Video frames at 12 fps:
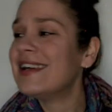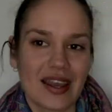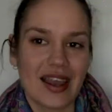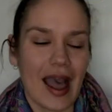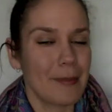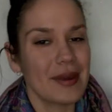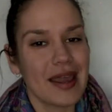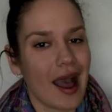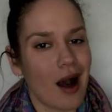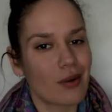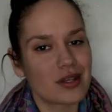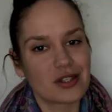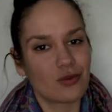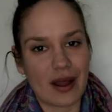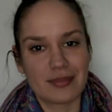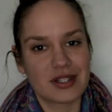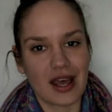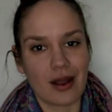Happy Cow is a
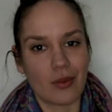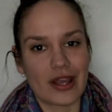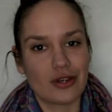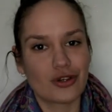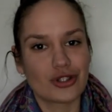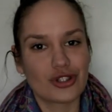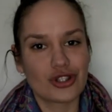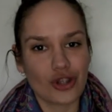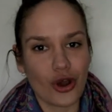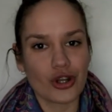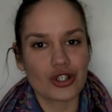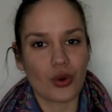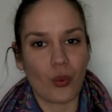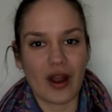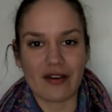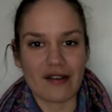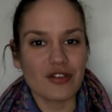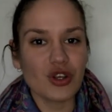website where you can search
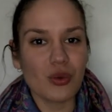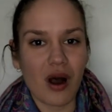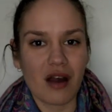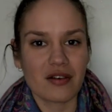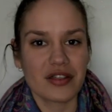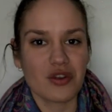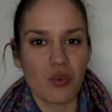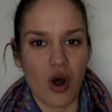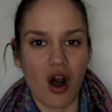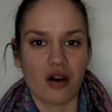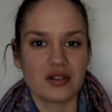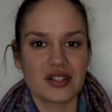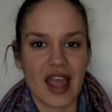wherever you are in the world